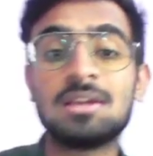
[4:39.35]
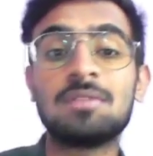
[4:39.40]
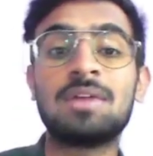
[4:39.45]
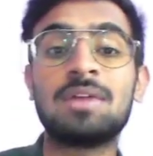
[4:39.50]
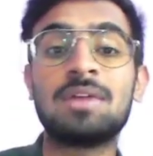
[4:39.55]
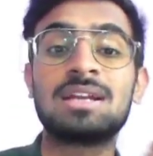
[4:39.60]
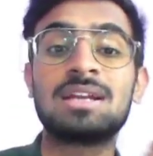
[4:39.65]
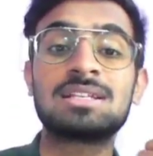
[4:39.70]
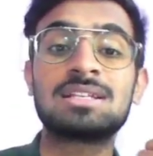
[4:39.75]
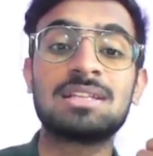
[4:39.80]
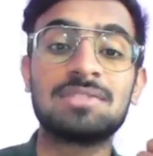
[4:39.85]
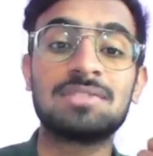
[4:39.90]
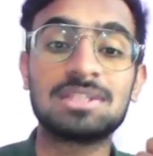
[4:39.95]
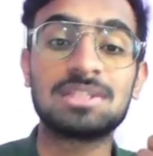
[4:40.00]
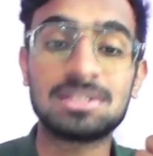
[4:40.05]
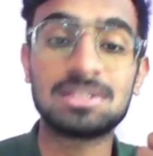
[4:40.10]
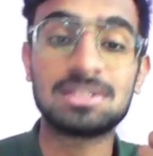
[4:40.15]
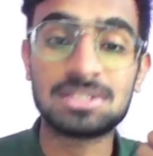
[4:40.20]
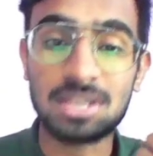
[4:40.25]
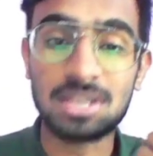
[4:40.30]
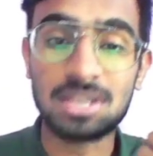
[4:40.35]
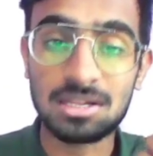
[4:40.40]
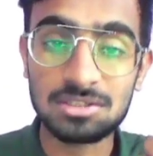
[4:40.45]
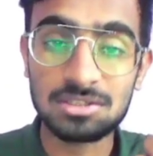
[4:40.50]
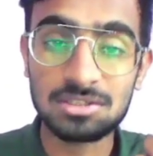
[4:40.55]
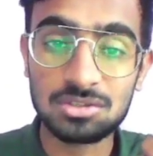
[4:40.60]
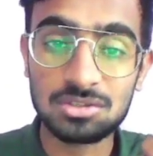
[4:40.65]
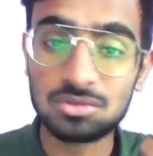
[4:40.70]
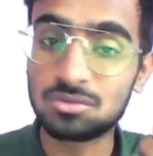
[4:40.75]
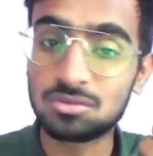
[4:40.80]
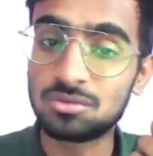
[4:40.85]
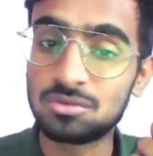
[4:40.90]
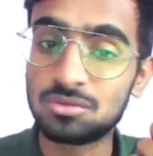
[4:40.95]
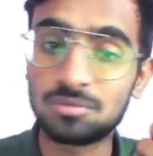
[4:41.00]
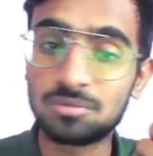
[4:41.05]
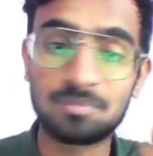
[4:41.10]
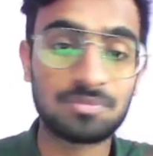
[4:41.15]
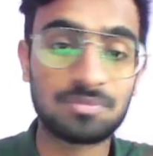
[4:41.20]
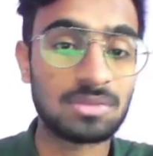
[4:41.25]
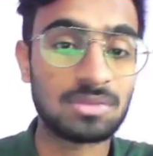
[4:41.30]
White is having the chance
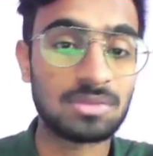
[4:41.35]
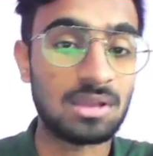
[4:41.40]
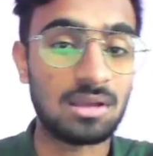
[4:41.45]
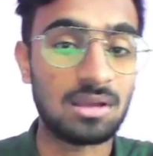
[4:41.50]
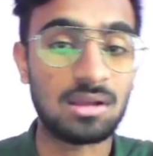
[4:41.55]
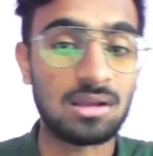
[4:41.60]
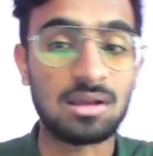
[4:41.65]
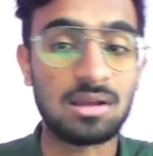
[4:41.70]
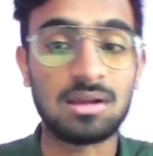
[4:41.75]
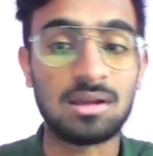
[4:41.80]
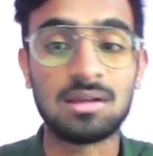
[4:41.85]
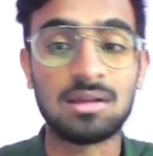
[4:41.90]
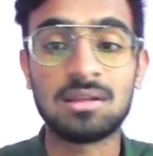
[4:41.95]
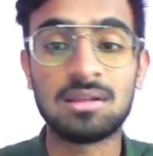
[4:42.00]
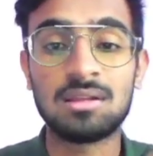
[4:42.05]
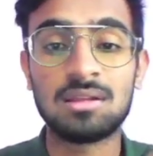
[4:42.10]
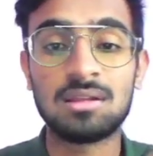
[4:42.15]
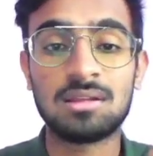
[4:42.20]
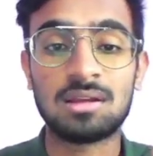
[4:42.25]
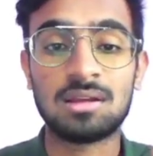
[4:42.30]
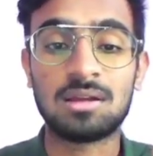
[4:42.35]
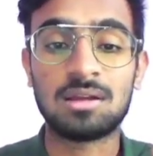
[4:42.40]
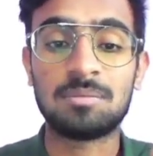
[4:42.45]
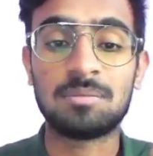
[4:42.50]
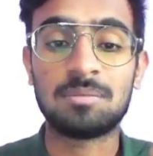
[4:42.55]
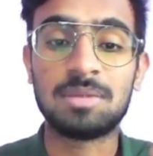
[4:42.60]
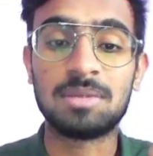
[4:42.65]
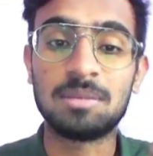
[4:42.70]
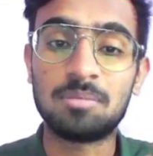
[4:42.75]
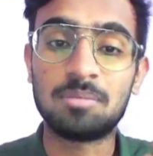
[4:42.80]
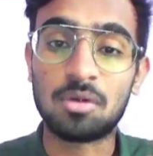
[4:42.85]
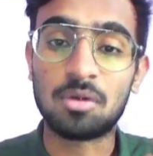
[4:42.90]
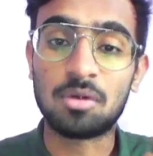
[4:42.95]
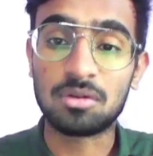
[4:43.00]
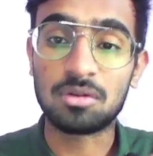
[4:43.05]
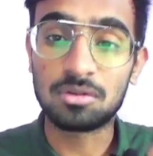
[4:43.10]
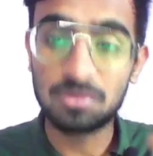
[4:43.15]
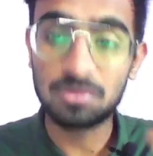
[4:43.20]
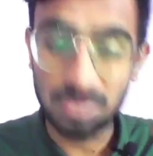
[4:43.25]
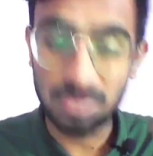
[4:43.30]
to play
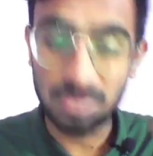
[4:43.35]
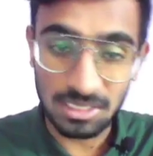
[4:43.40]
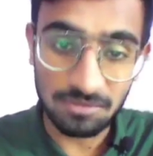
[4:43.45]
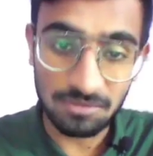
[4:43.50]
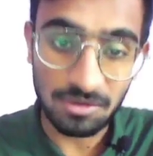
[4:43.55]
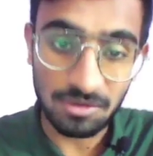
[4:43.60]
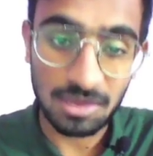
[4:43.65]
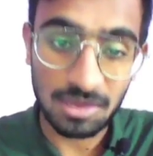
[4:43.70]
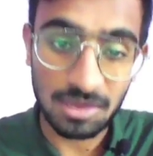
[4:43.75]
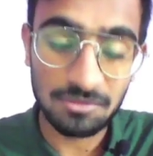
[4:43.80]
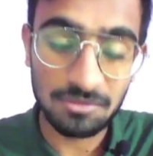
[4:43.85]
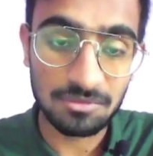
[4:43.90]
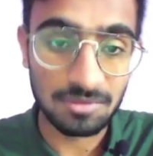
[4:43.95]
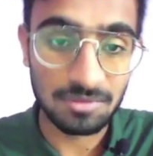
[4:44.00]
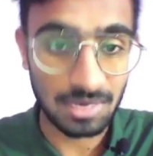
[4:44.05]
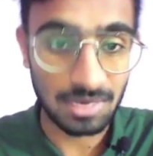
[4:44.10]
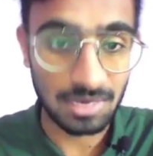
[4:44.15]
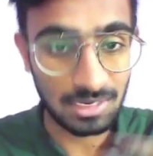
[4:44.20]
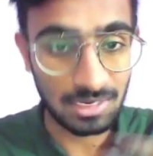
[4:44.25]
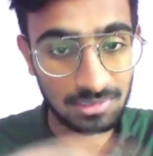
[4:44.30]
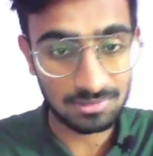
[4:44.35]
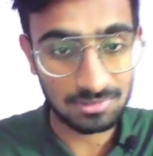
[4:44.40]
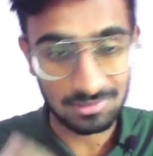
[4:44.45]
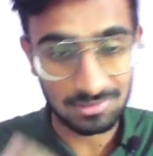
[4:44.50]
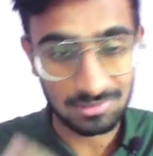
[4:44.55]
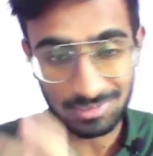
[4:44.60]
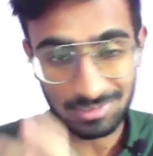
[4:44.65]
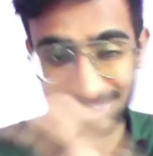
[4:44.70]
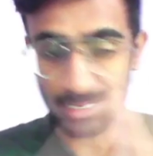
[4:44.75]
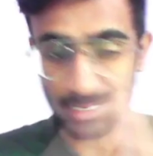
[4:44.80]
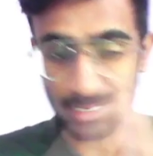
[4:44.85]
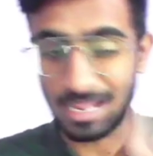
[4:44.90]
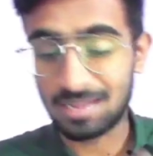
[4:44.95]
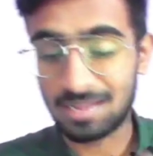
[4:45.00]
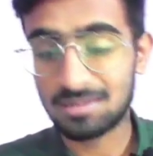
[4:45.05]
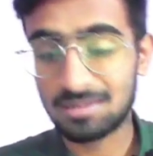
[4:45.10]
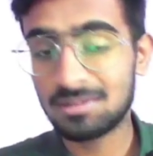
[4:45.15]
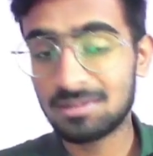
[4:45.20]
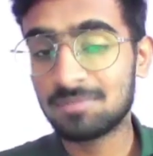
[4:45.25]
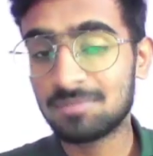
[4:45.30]
pawn to d5 and
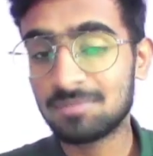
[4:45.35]
attack.